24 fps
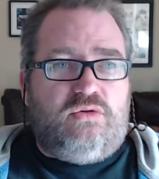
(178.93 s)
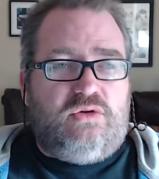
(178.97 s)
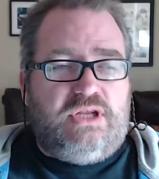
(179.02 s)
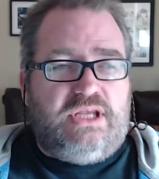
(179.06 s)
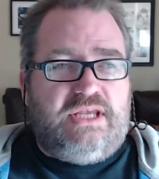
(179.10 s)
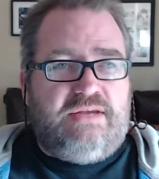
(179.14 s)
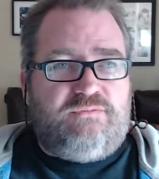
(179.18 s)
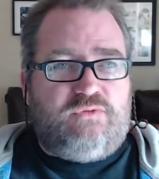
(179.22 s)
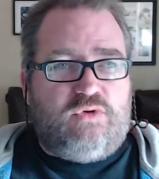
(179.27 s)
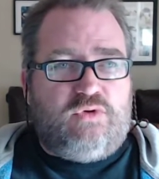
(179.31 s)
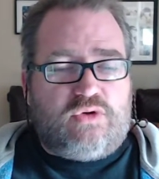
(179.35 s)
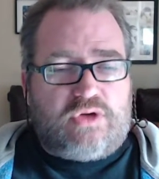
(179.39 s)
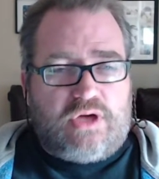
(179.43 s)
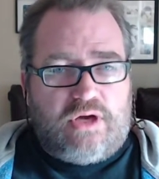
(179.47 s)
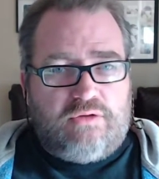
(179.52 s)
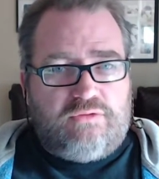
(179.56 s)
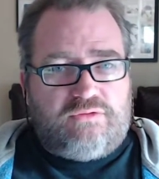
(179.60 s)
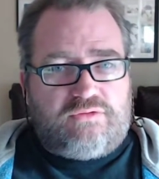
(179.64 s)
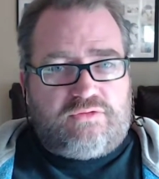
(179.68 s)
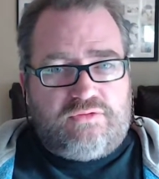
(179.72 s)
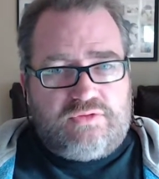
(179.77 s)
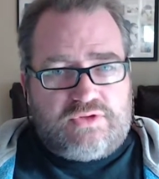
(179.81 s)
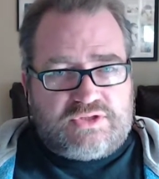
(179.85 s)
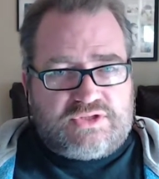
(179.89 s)
if you go
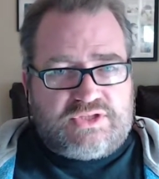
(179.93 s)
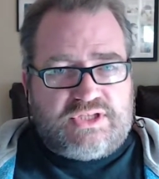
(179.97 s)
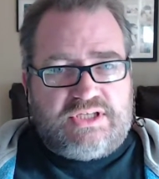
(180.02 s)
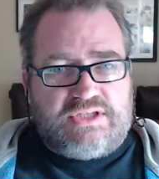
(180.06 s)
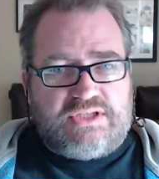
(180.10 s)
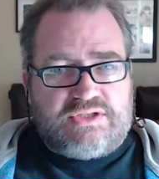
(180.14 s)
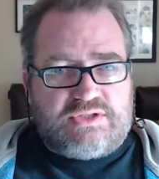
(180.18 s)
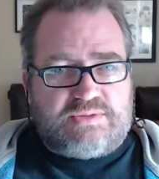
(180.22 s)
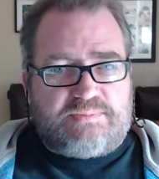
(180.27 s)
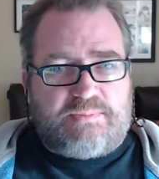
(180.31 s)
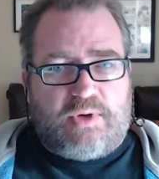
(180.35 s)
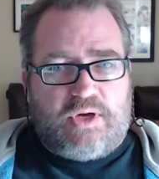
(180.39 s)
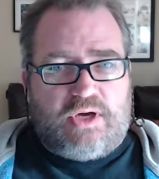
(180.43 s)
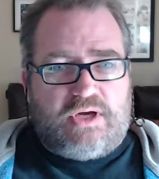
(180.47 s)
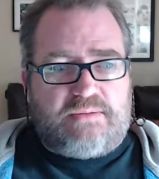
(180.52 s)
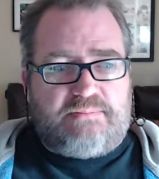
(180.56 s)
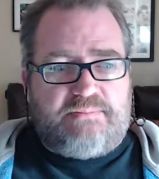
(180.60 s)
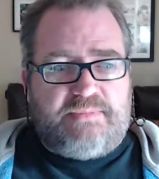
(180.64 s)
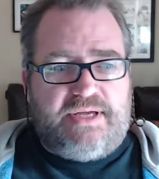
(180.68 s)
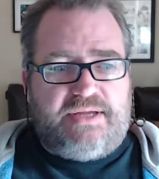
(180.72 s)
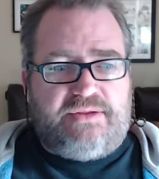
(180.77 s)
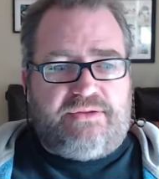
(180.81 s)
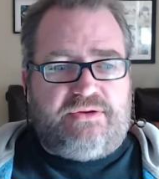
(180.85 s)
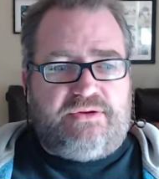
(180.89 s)
through the Seed and Spark
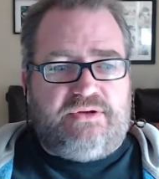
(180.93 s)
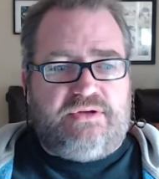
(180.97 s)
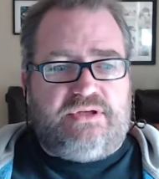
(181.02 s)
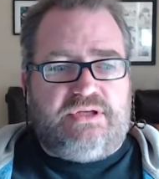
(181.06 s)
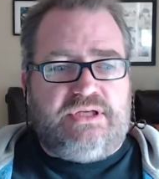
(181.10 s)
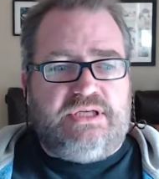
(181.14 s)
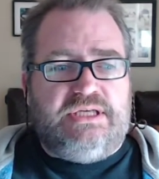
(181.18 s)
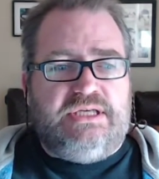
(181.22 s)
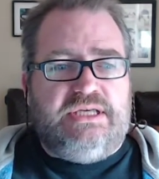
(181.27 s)
method,